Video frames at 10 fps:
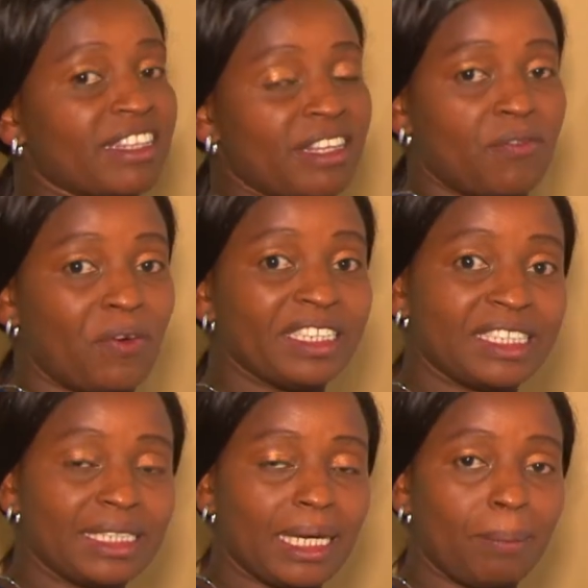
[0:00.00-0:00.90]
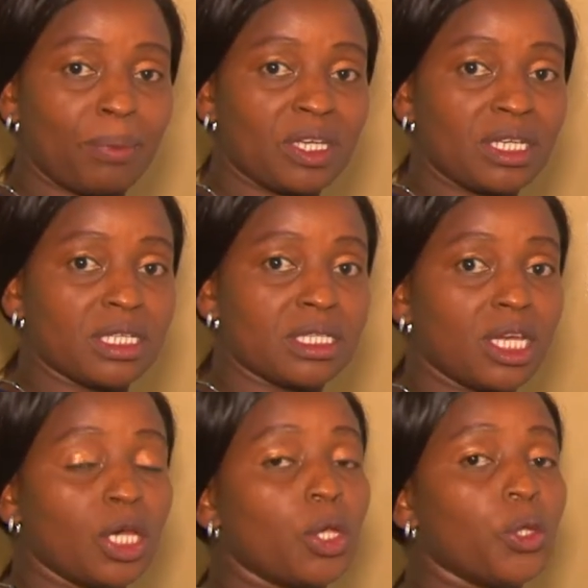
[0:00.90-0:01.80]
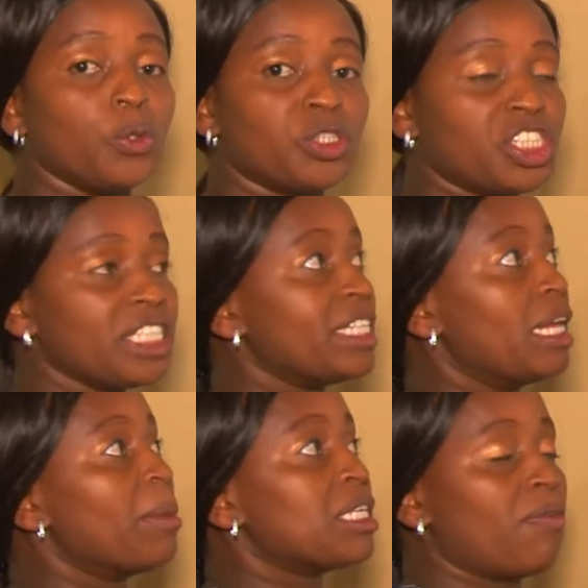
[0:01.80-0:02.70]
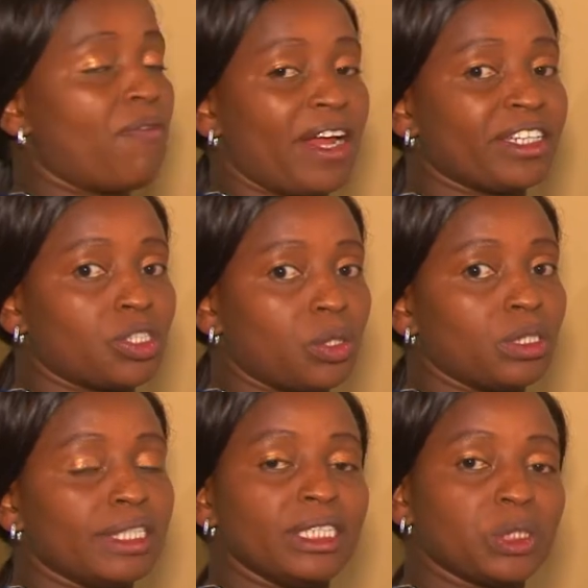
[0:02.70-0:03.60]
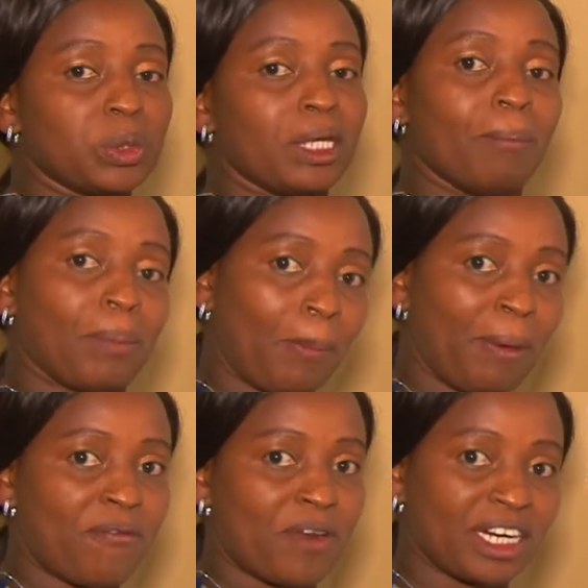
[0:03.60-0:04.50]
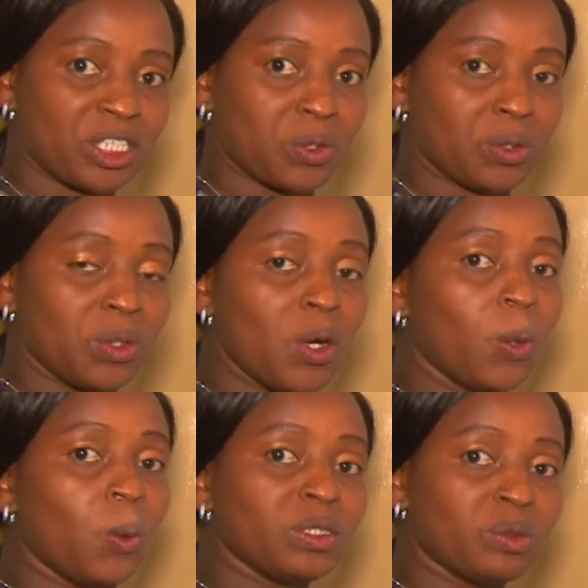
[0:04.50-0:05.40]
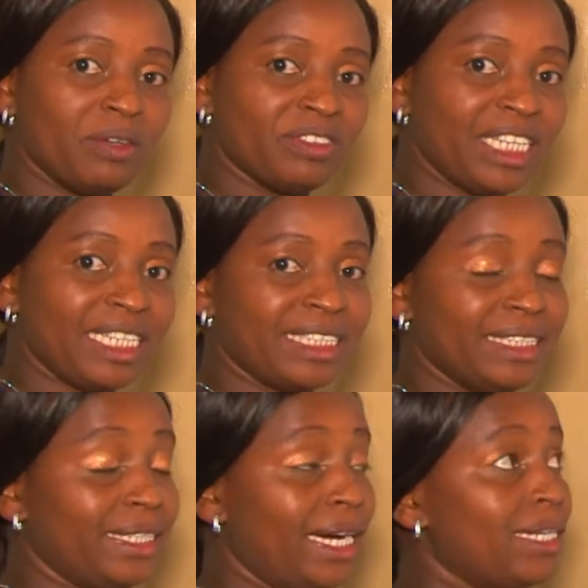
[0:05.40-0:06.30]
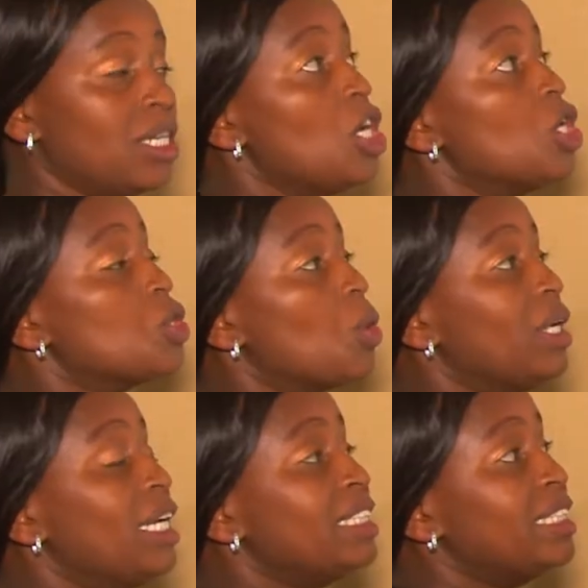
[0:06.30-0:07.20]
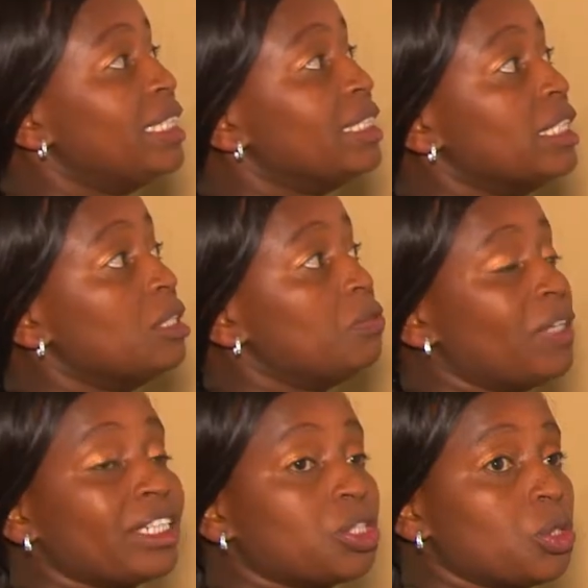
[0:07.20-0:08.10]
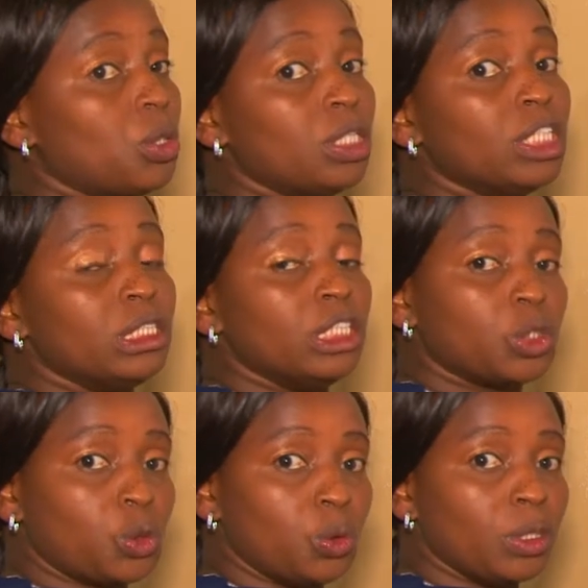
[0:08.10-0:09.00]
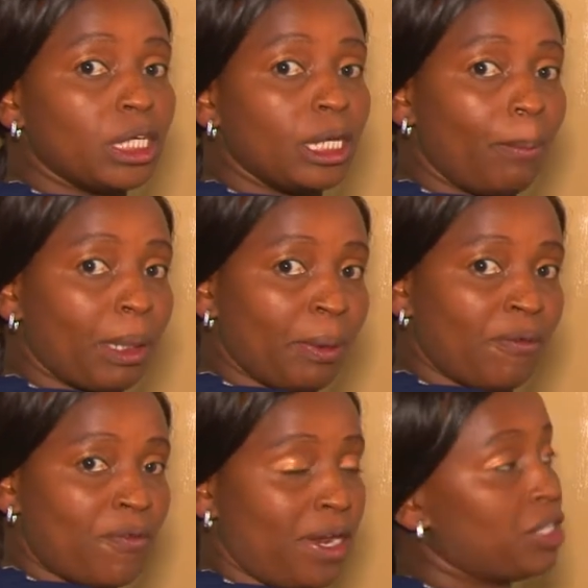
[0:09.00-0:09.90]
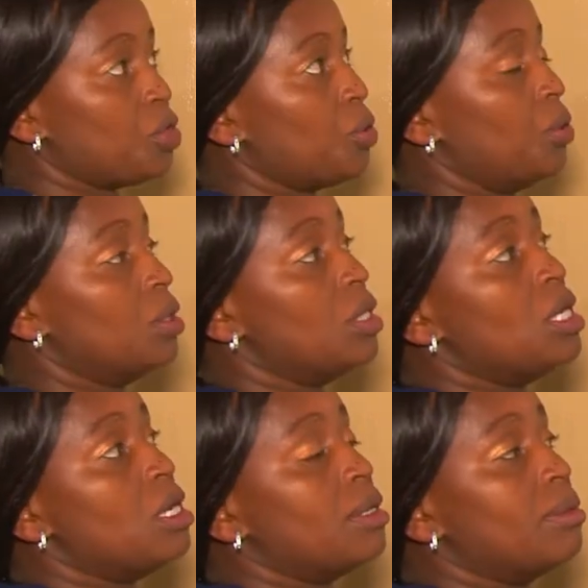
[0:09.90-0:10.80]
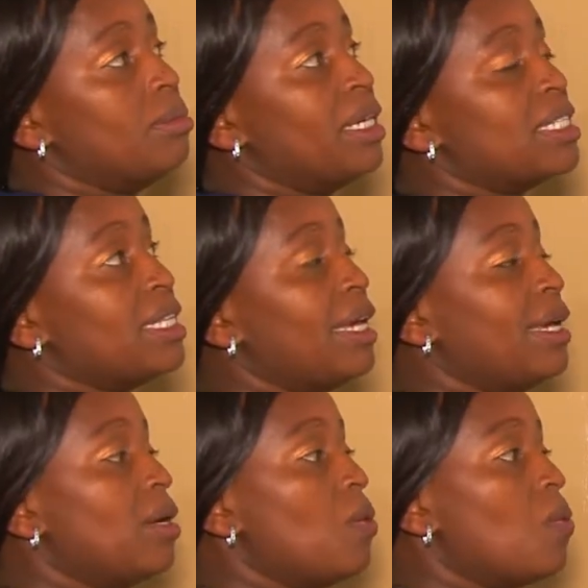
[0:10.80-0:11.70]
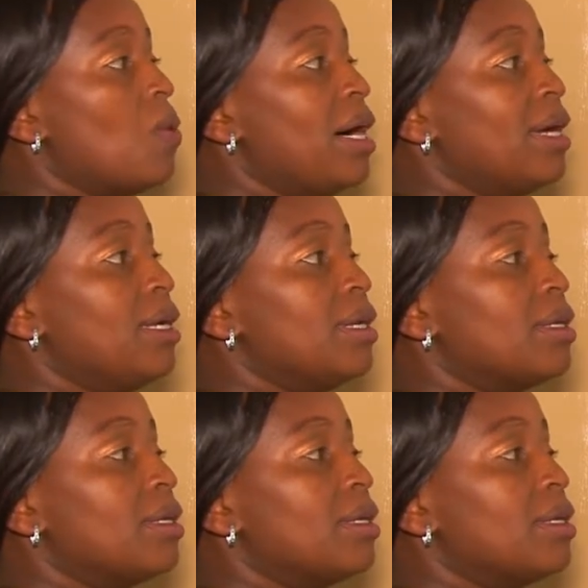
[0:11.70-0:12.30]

The first step is you change the mixed fraction into improper fraction, what we have just done. So let's change this fraction into improper fraction by saying 1.